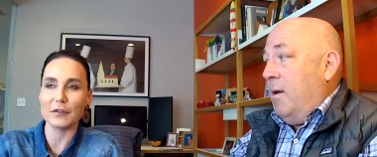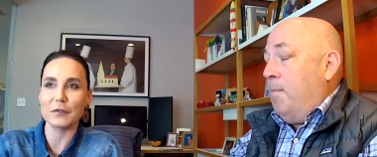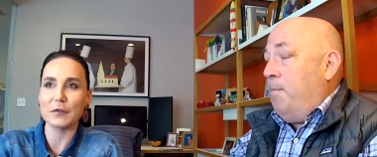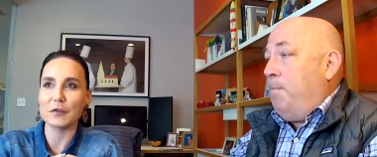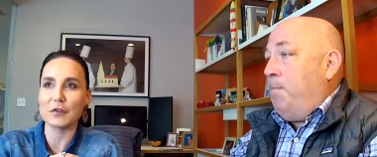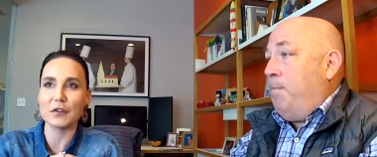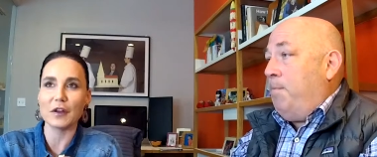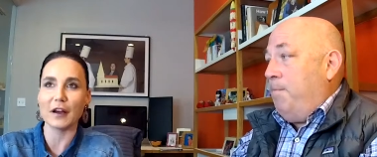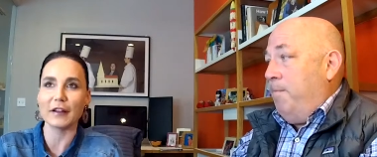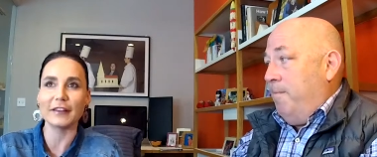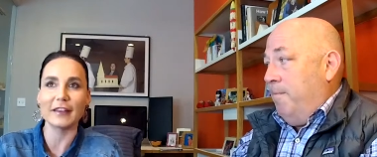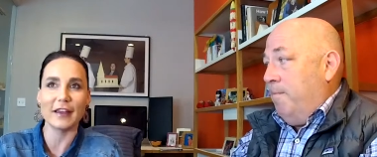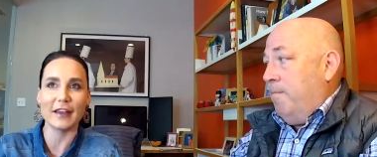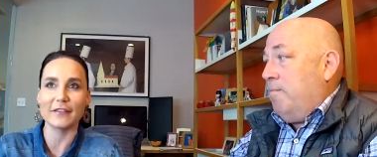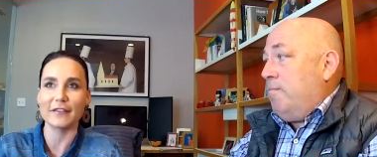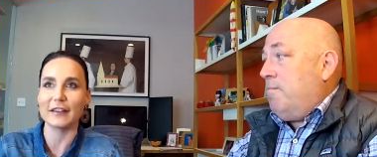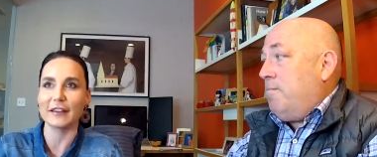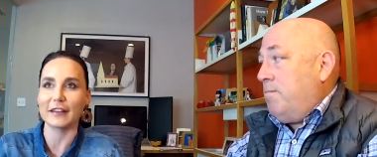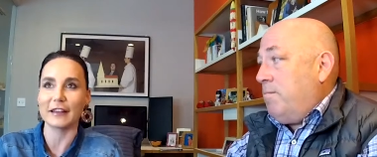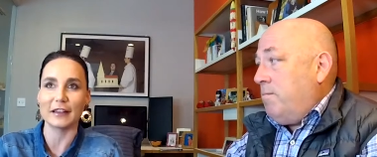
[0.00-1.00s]
Speaker 1: if you're not
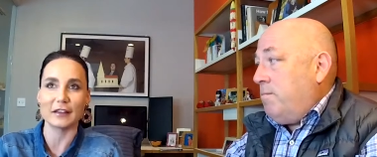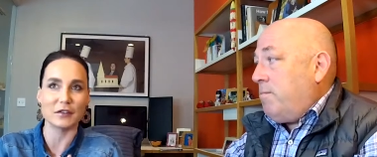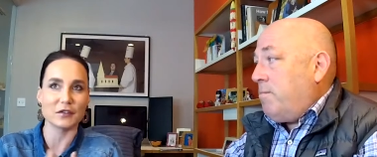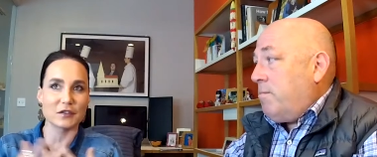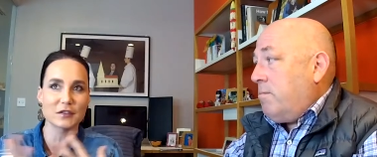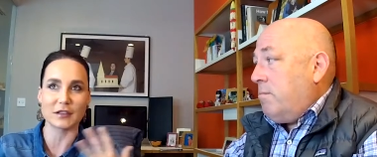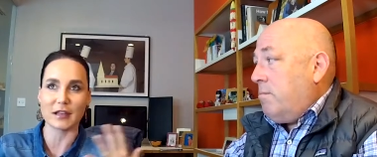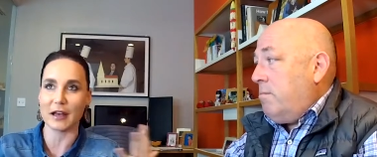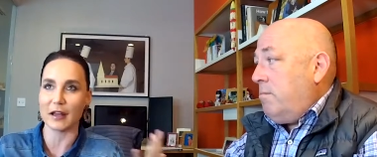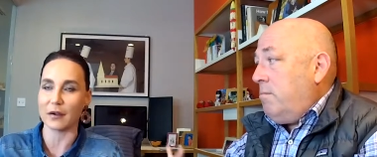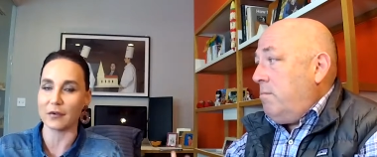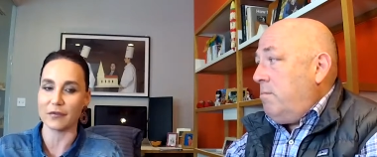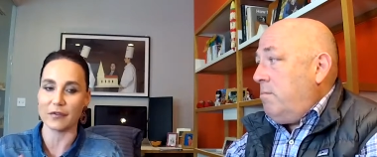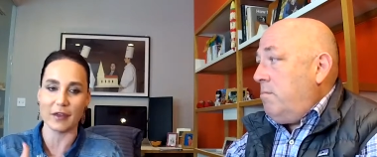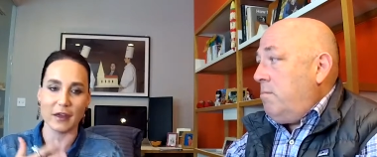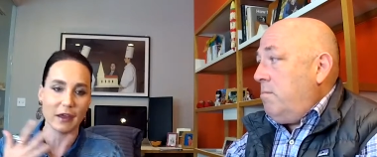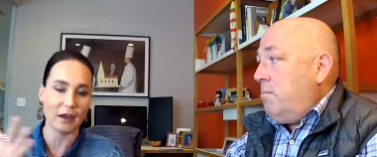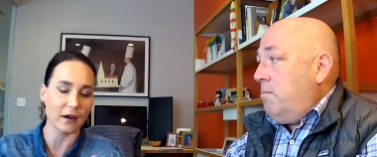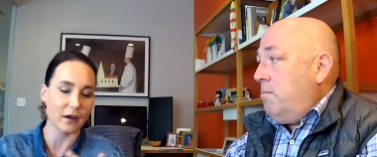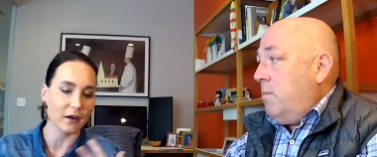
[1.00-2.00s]
having it, you're just kind of
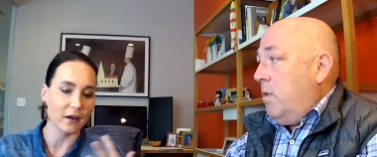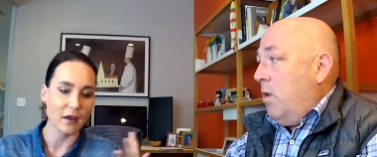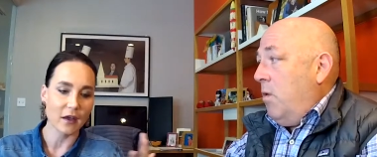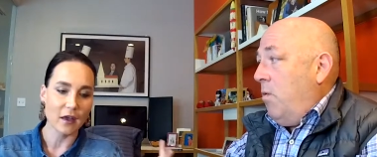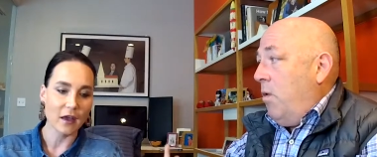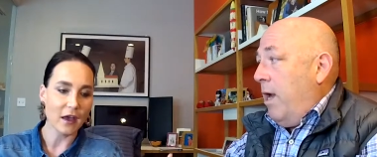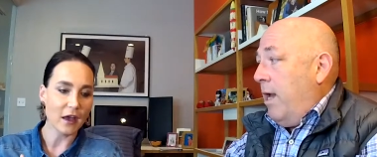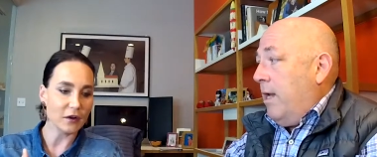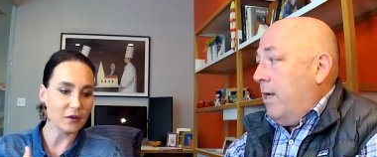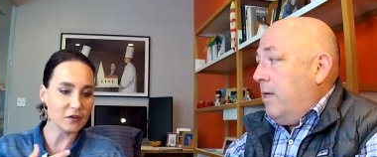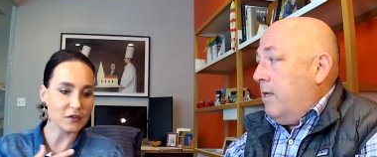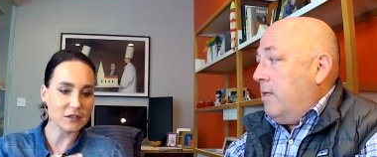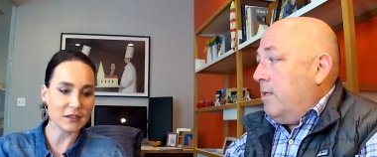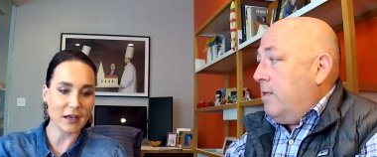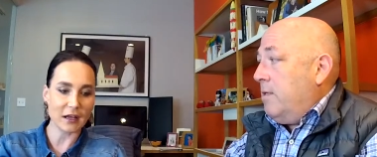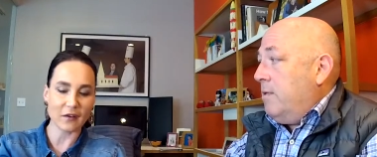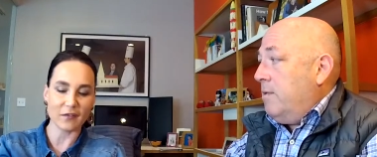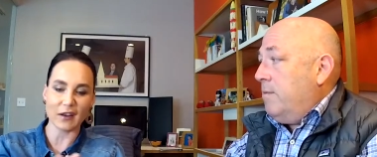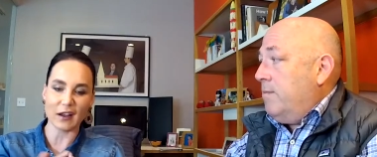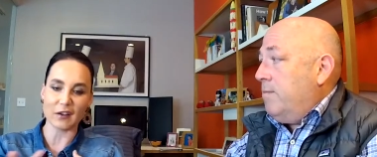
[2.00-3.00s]
there right. and just
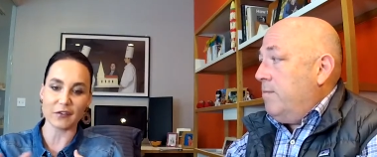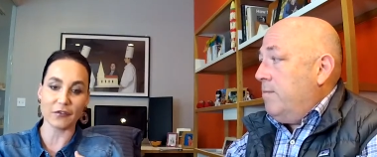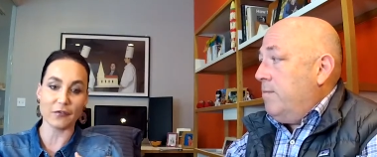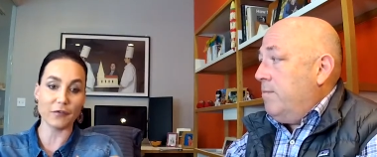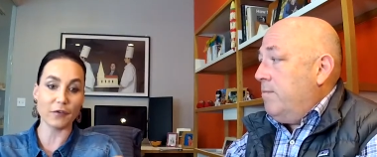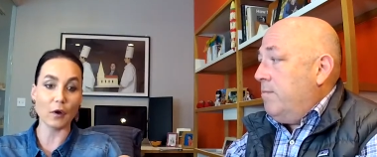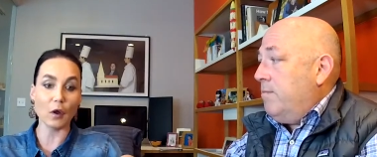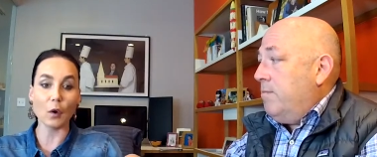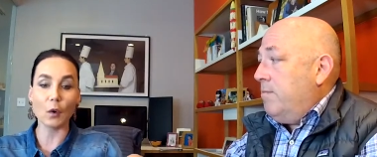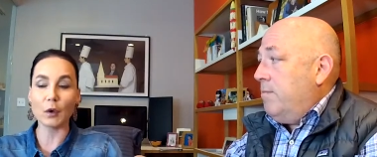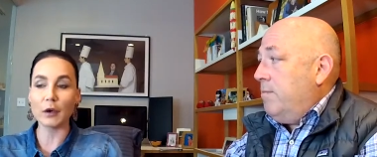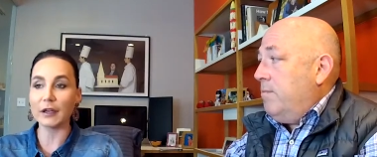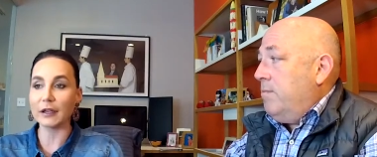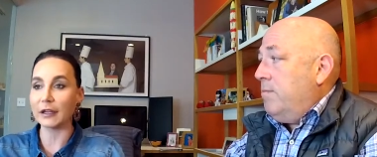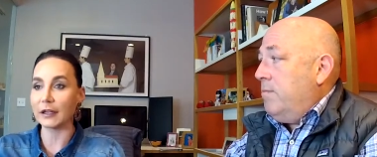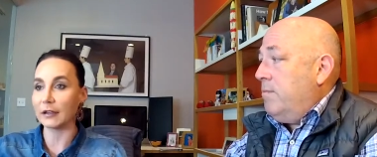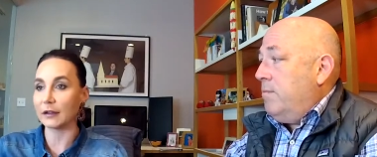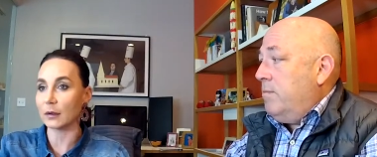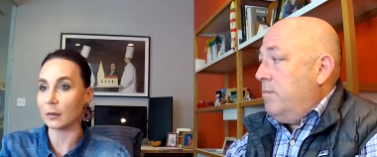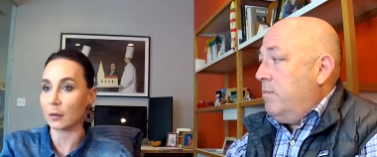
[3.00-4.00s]
kind of like
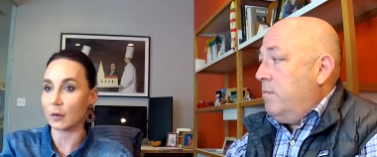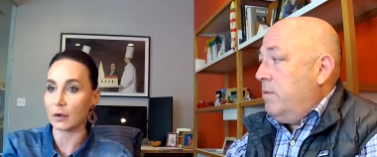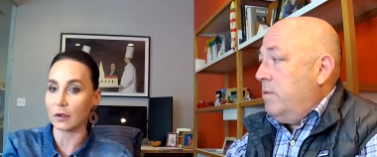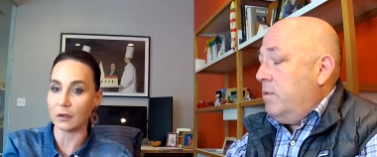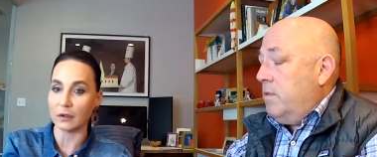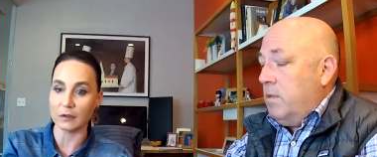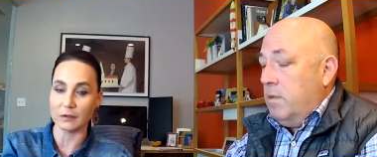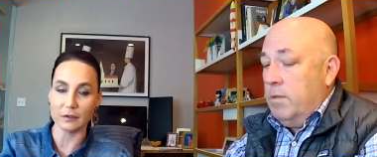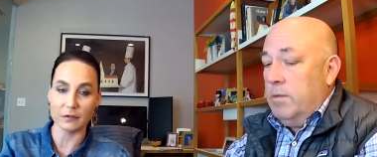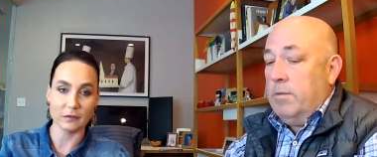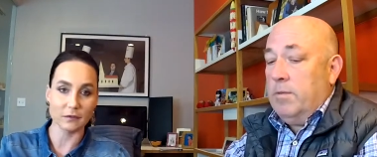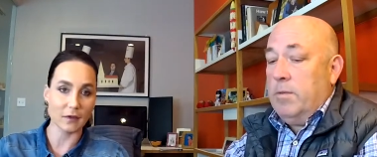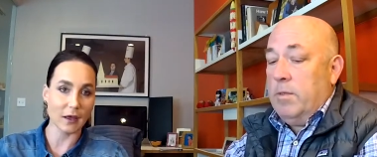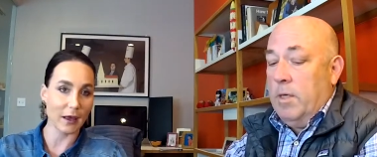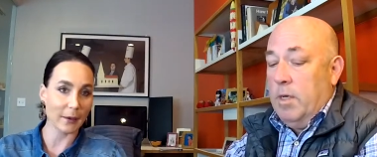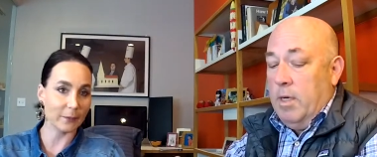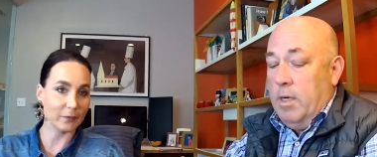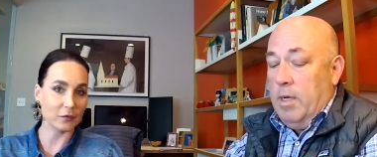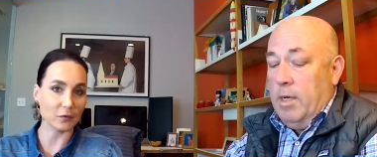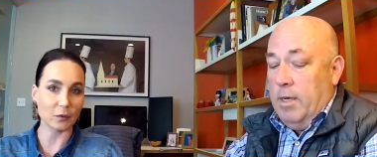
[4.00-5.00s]
floating in the world.
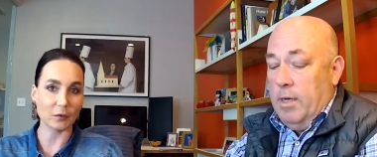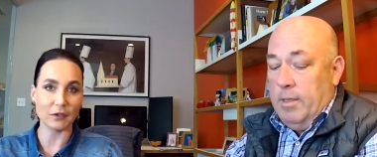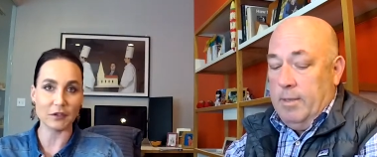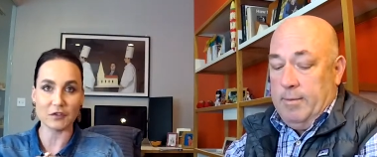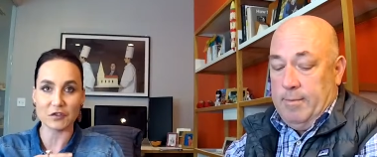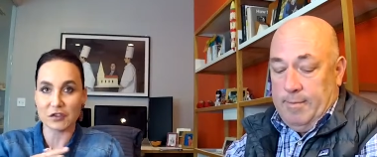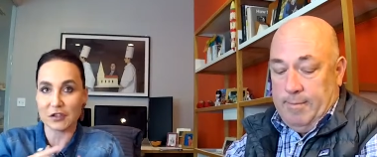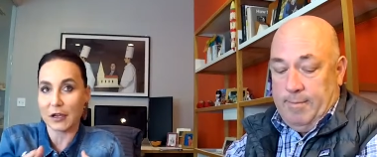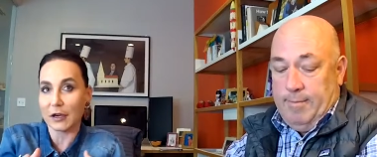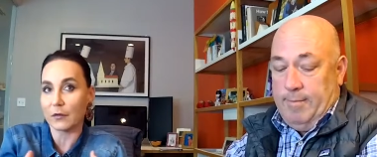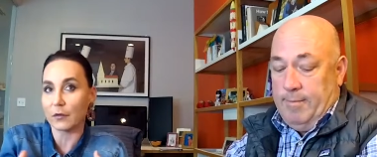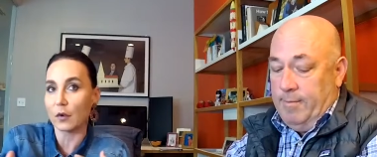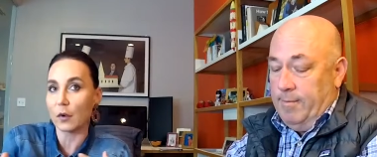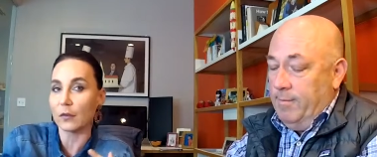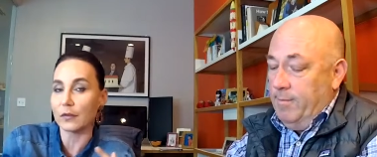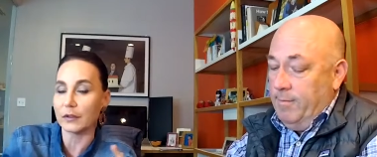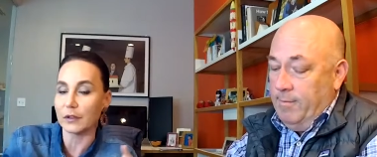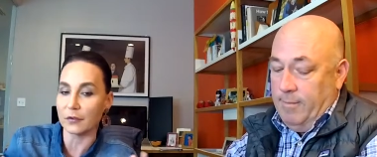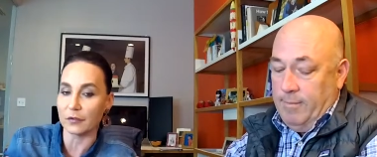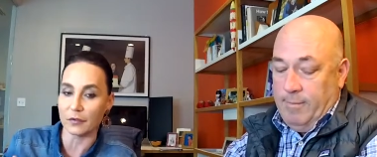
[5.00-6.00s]
Absolutely, you just kind of go
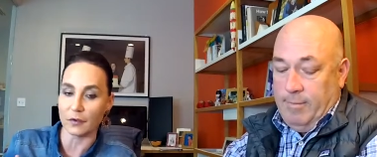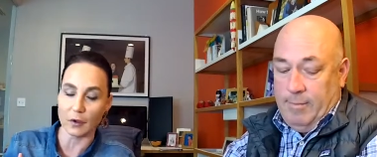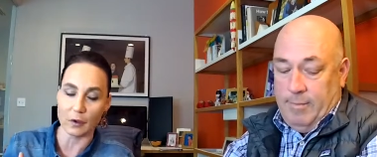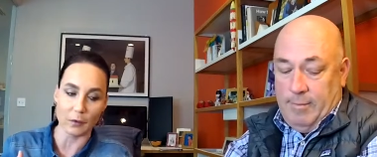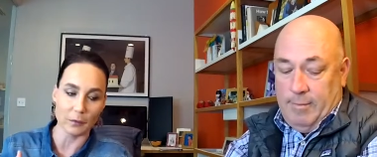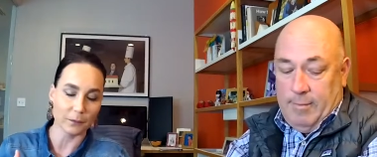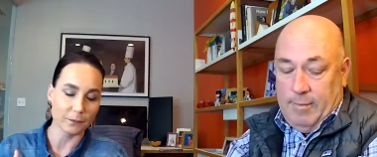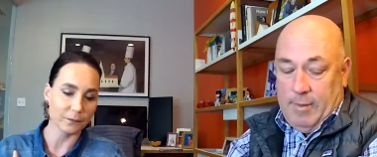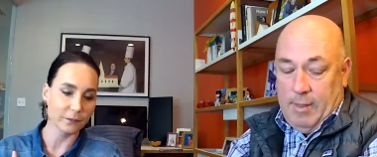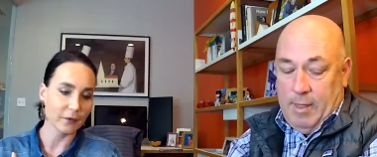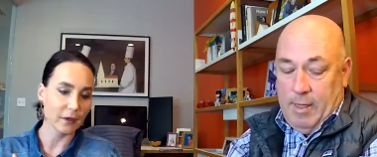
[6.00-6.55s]
with the flow,